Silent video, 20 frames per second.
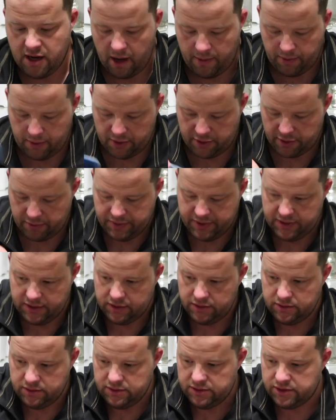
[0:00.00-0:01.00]
a couple other
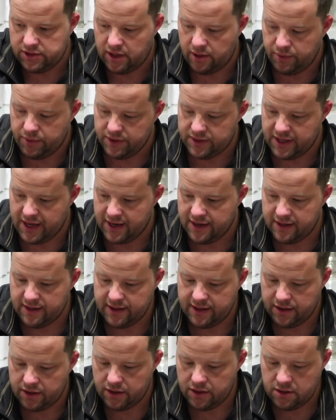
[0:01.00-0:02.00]
pills, so I'll put that in
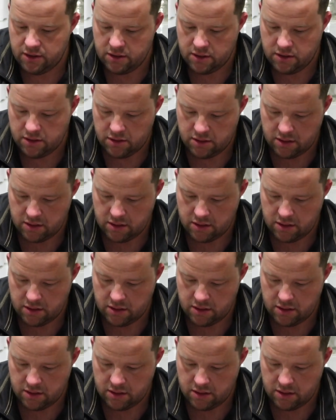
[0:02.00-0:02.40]
there.